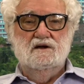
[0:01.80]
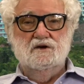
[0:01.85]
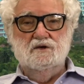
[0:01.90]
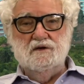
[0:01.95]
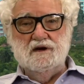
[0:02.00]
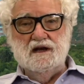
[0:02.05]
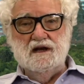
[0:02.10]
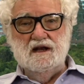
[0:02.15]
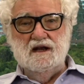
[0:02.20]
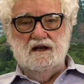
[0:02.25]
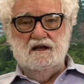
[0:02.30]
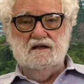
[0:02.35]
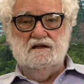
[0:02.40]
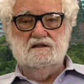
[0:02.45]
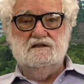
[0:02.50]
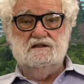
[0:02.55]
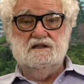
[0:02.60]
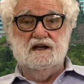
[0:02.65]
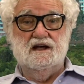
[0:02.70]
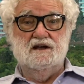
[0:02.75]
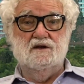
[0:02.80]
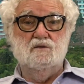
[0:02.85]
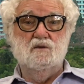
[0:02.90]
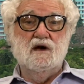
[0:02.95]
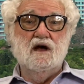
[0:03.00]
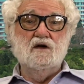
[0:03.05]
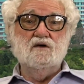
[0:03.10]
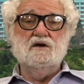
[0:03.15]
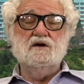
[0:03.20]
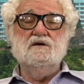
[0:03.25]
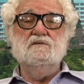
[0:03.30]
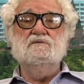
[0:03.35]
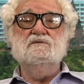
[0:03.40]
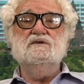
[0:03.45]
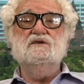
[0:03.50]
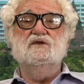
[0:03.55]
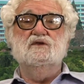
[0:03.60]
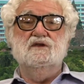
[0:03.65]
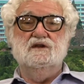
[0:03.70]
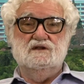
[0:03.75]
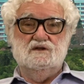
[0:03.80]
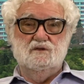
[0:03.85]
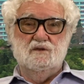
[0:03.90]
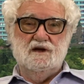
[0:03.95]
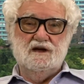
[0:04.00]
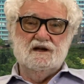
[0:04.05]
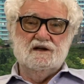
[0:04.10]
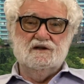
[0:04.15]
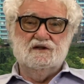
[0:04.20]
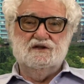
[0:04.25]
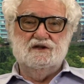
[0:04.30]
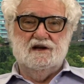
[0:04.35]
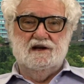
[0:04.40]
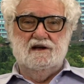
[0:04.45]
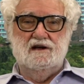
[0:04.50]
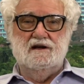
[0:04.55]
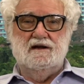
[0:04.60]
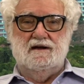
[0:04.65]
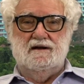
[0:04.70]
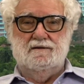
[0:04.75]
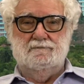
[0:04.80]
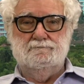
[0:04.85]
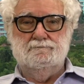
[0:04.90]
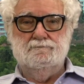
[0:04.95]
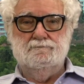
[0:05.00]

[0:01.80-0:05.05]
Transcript: Greetings and welcome to This Week on Channel 9.